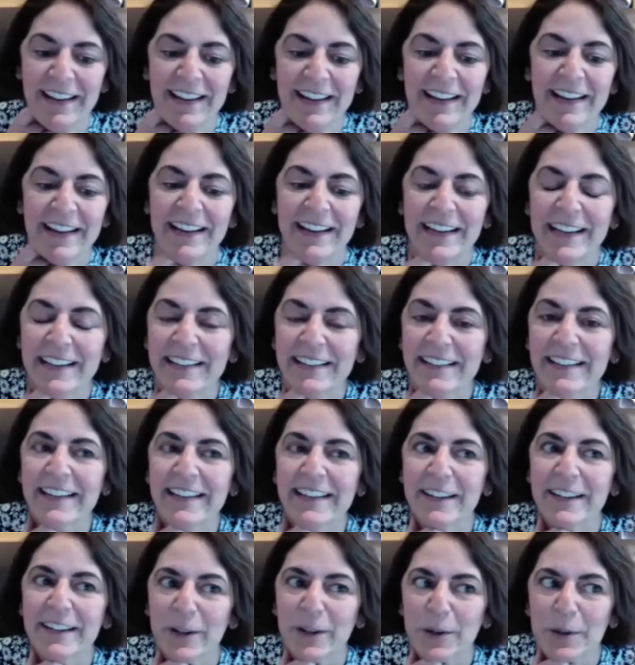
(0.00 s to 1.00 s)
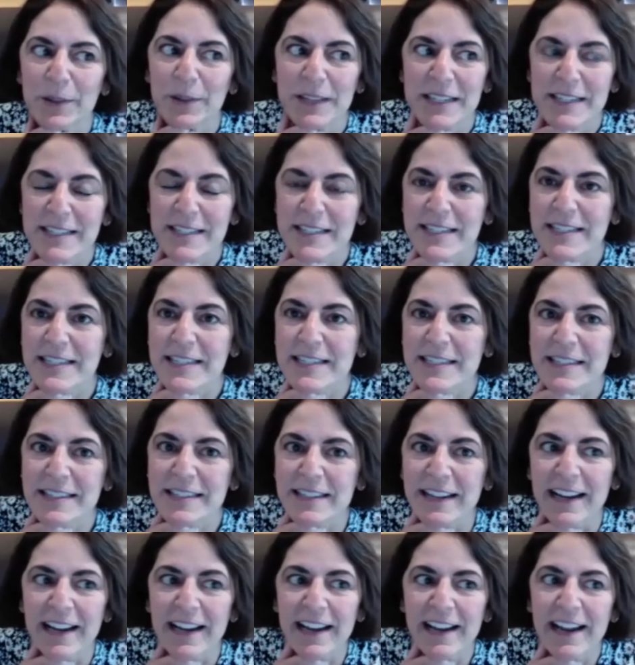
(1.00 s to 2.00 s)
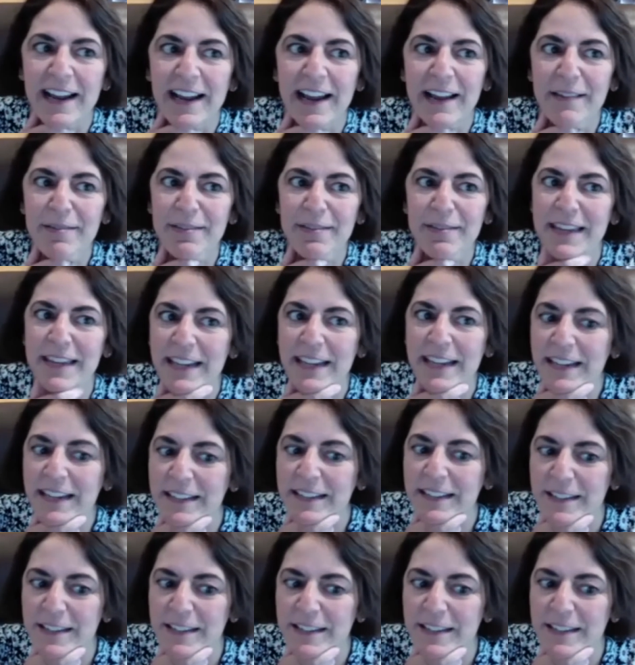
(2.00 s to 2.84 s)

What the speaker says: I think